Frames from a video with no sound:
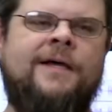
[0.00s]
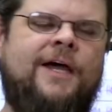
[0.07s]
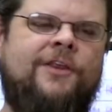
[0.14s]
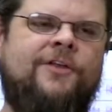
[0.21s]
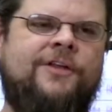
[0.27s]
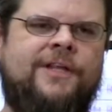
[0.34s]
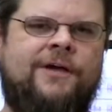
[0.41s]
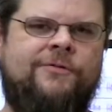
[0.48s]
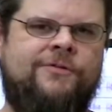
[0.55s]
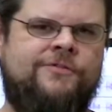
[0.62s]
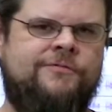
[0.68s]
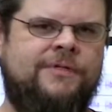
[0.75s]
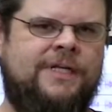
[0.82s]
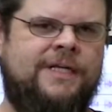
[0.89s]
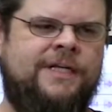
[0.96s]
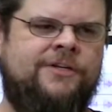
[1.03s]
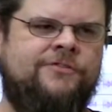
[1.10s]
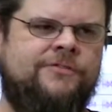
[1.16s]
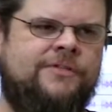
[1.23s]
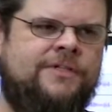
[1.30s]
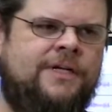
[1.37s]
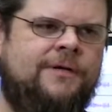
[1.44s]
I thought that was really
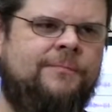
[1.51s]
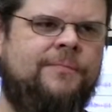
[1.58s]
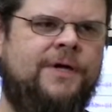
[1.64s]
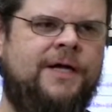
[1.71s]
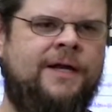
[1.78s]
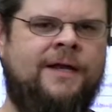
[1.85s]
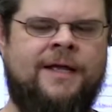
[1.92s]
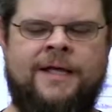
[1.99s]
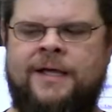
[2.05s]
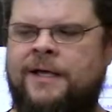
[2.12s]
interesting, but